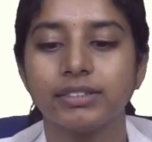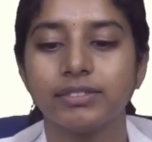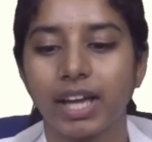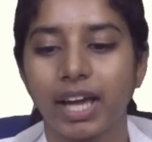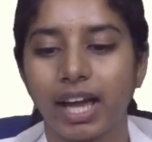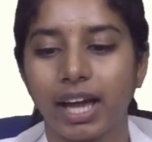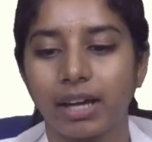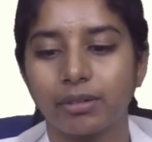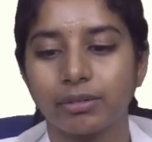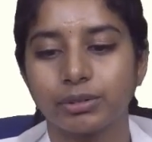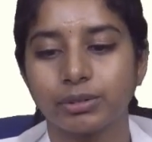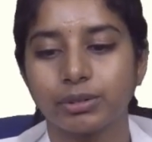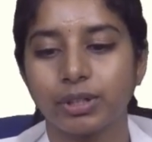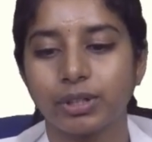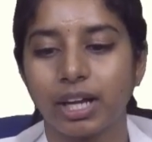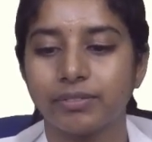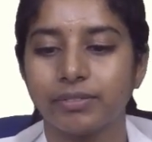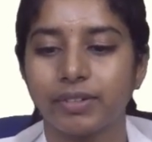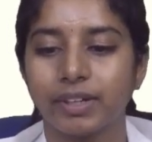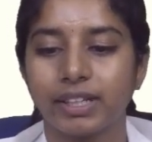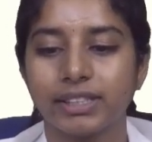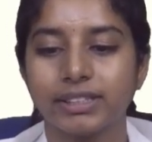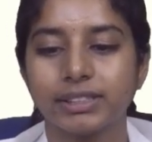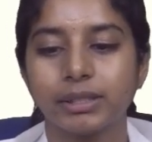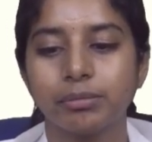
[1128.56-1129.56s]
we have to
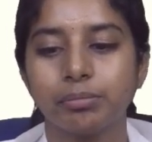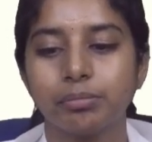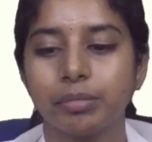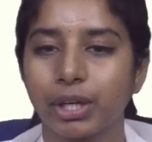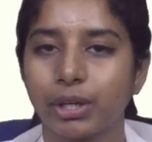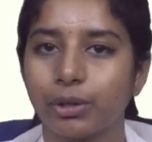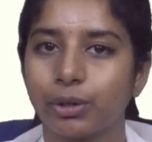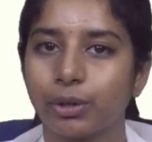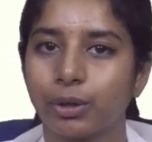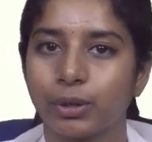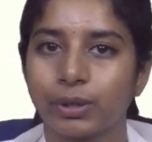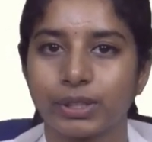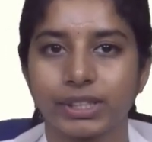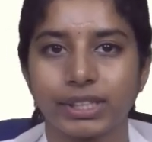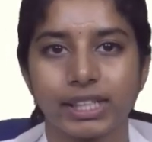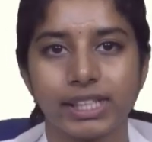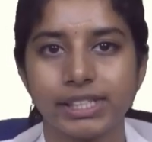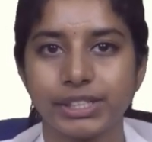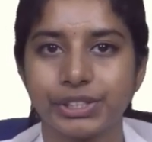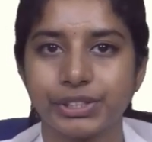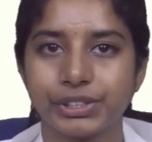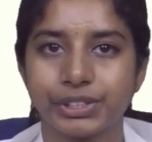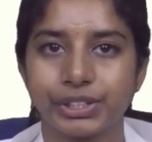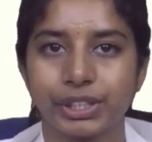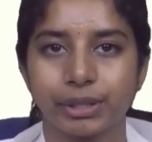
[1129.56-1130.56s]
advise
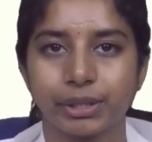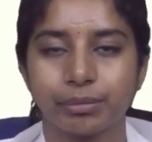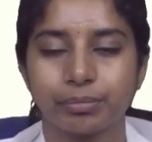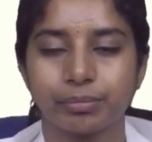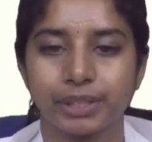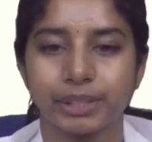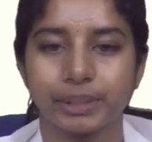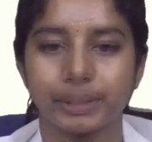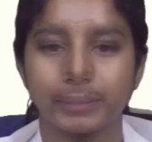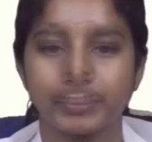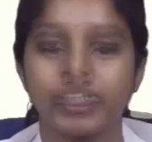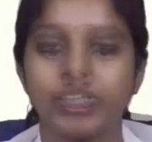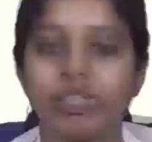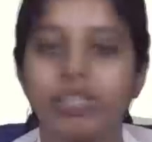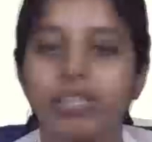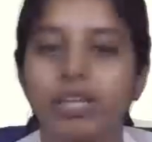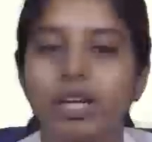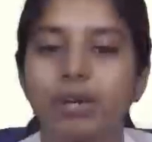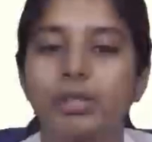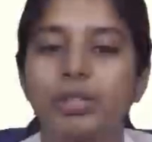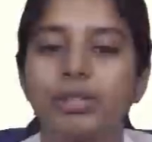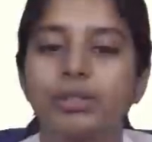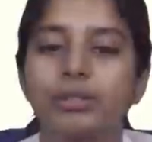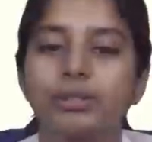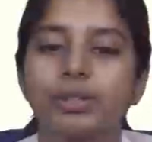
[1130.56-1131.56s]
periodontal treatment. Then
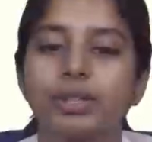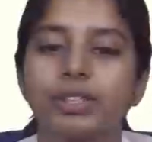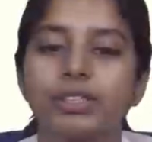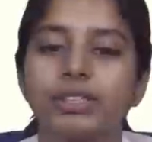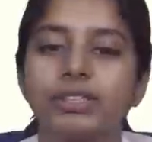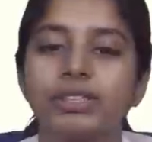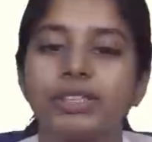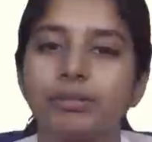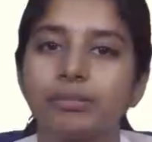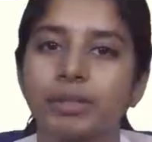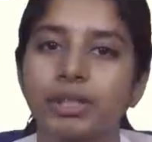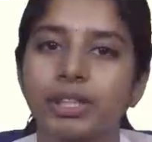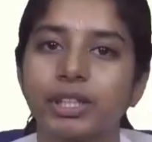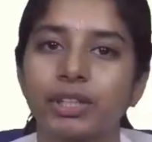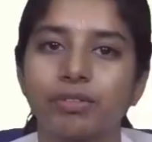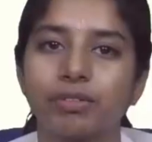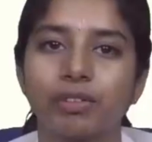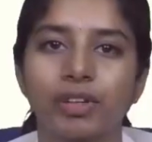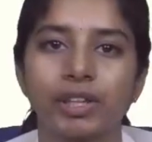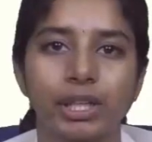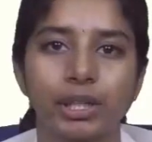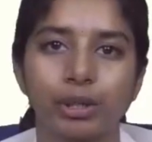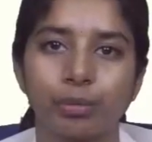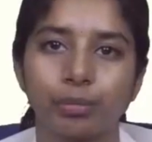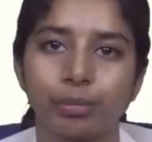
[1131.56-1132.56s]
coming to your treatment
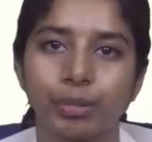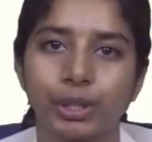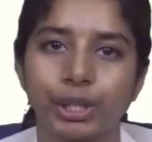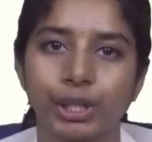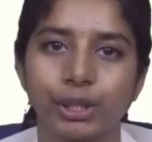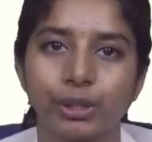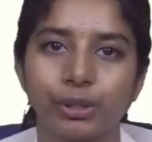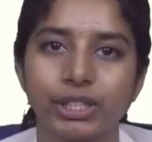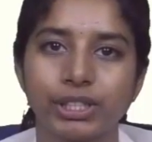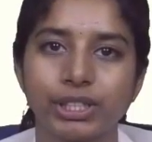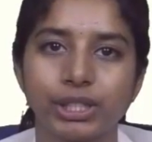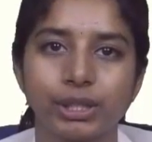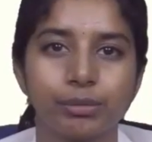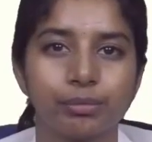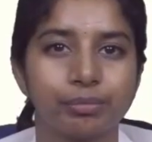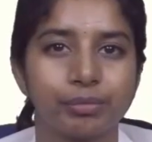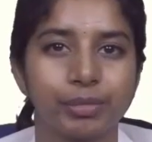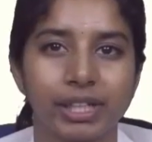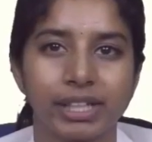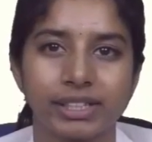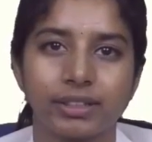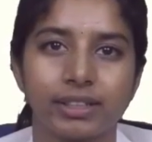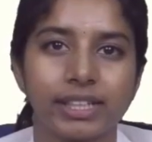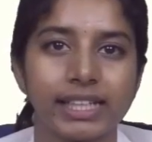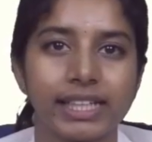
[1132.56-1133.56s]
of a endoperio
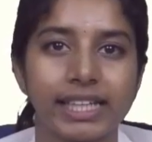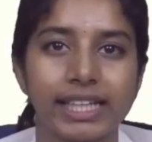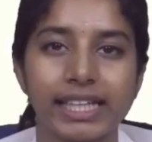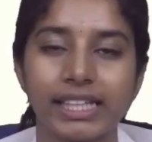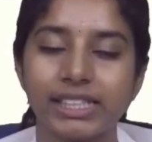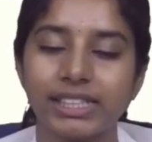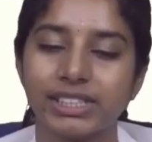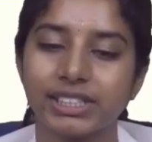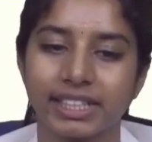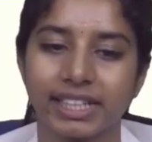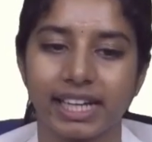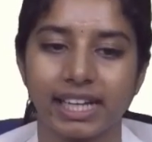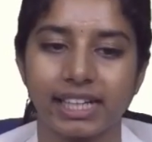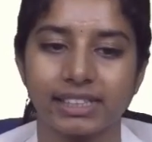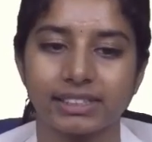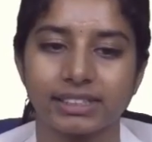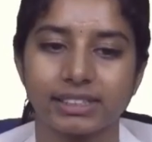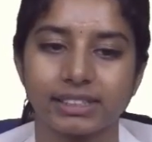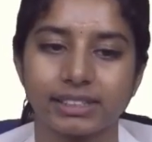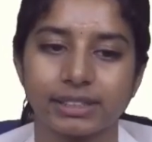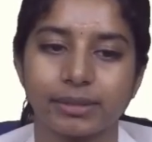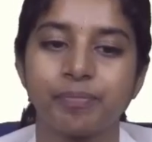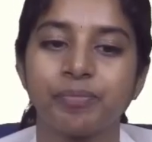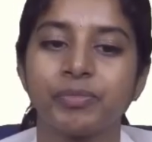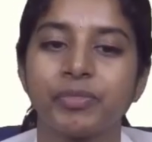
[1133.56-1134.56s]
lesion based on each
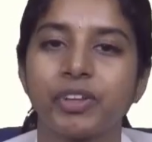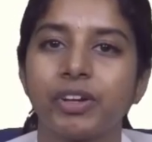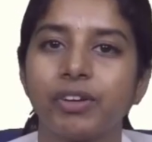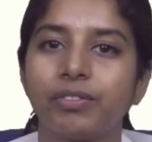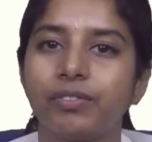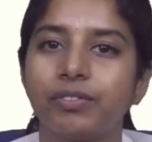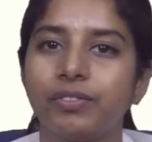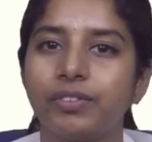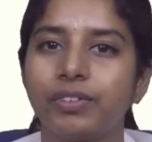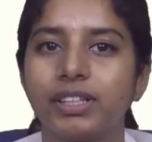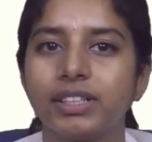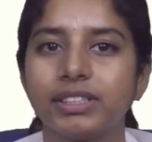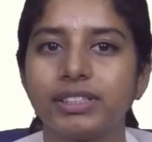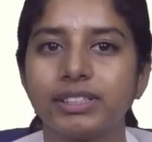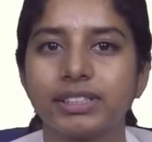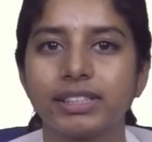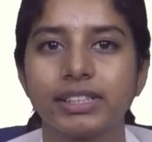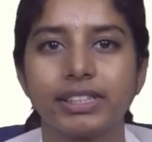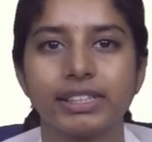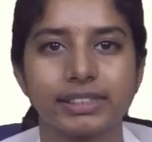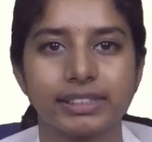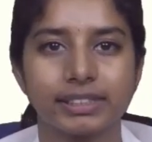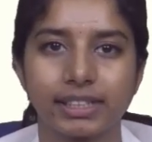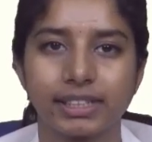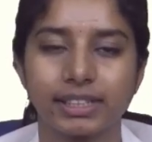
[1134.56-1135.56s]
classes.
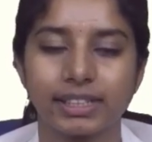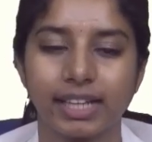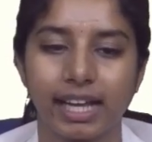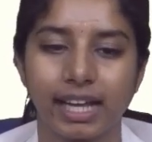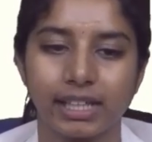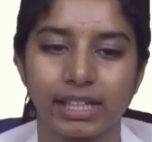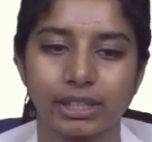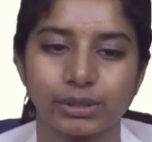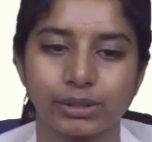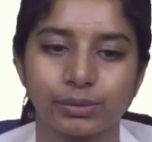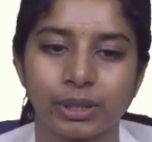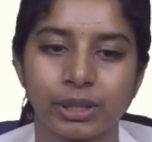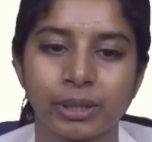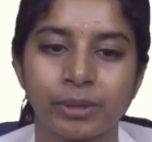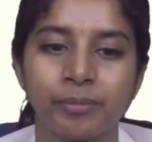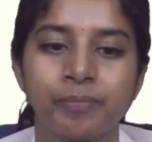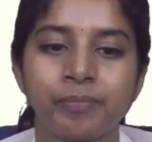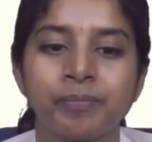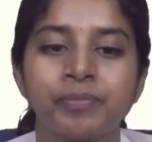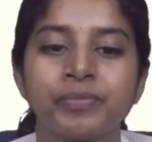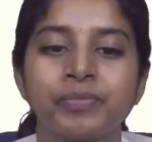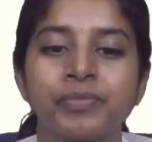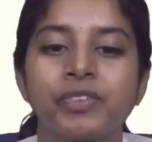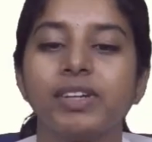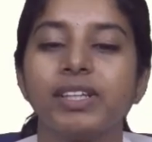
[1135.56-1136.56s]
First is the class 1,
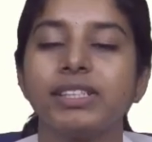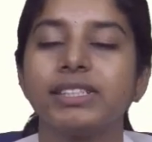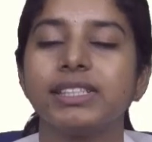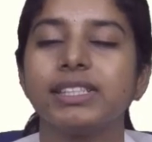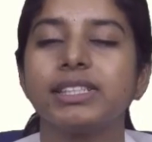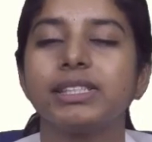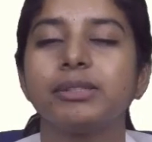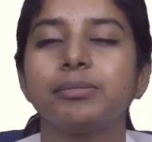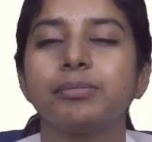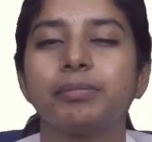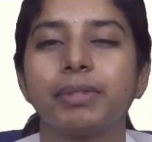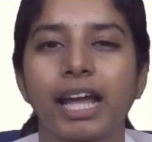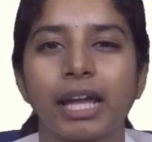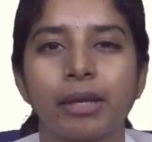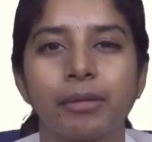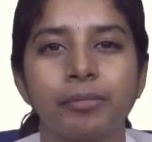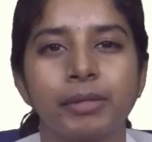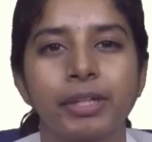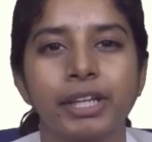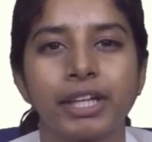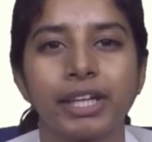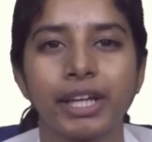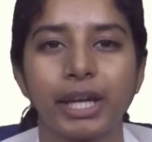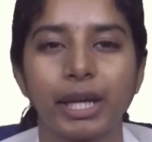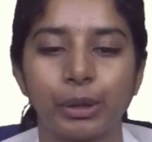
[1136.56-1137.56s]
which is
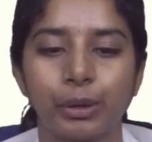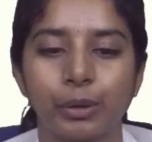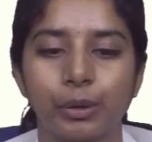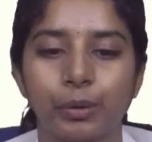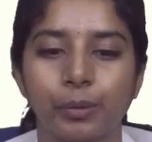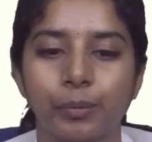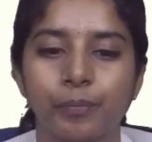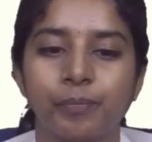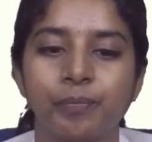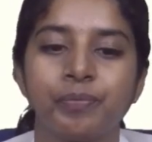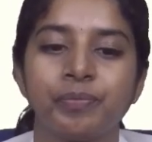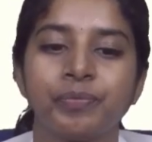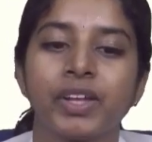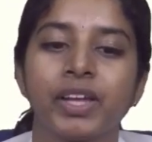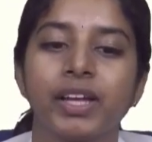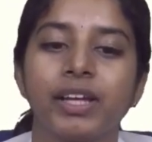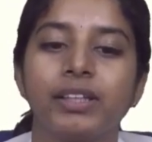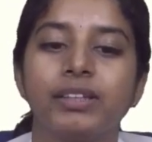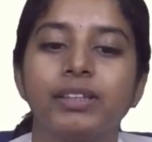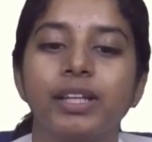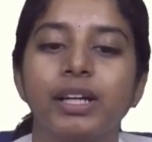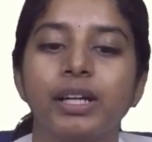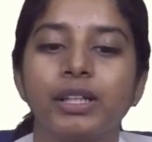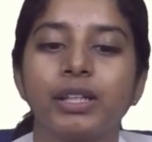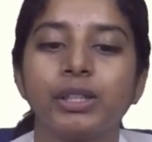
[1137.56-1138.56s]
primary endo,
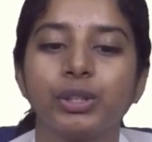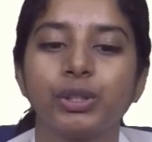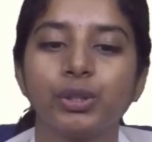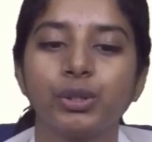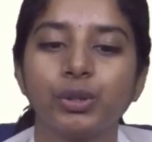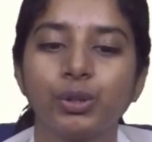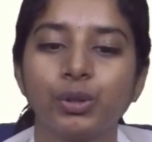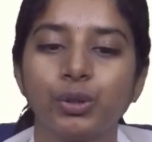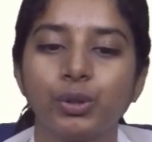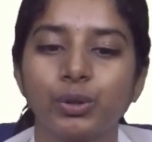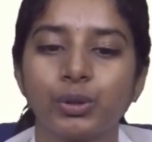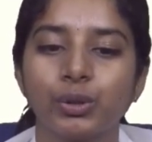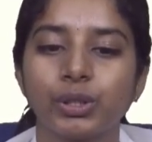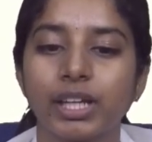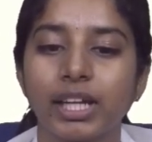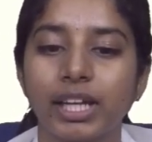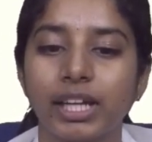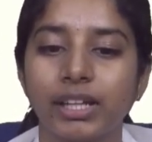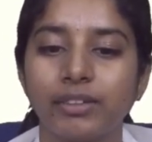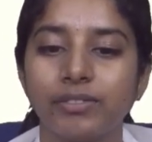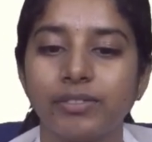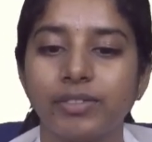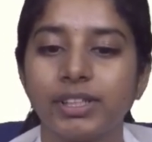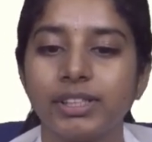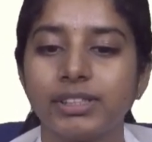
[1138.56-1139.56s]
the tooth
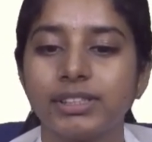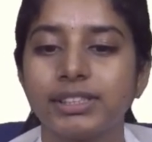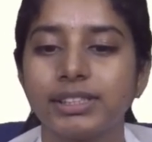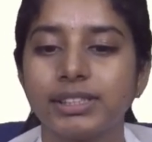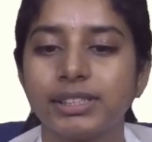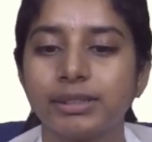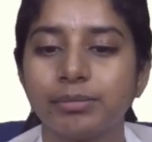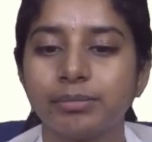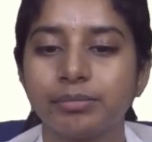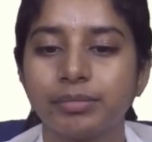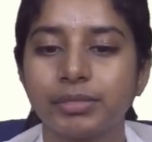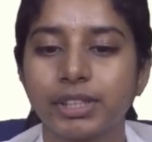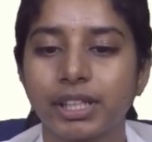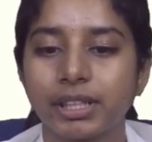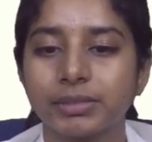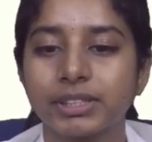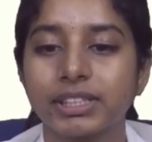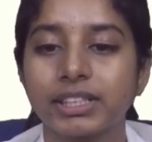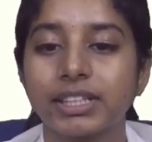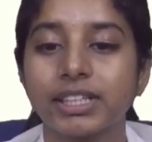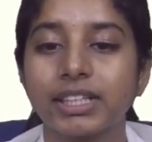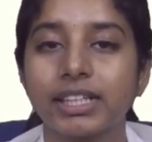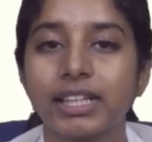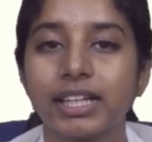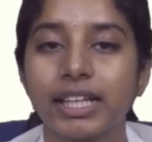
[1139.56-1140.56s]
in which
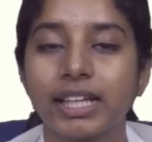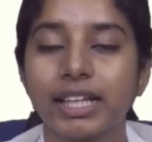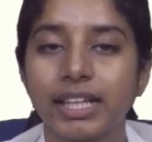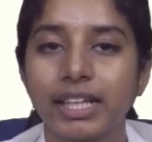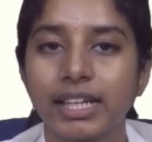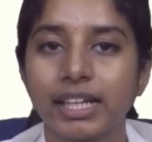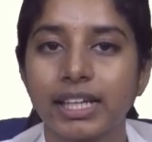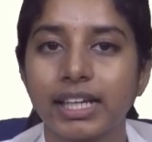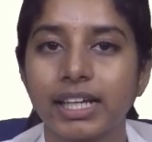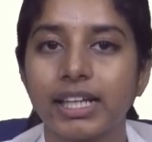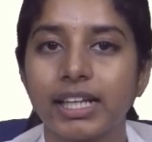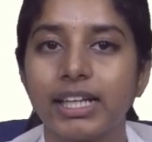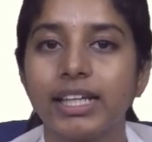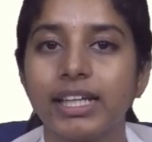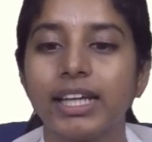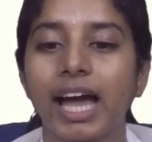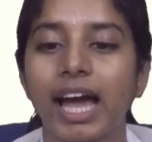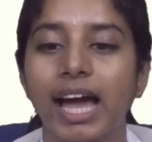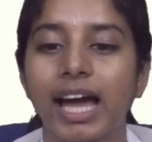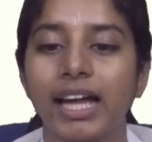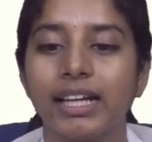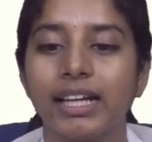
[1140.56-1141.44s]
symptoms clinically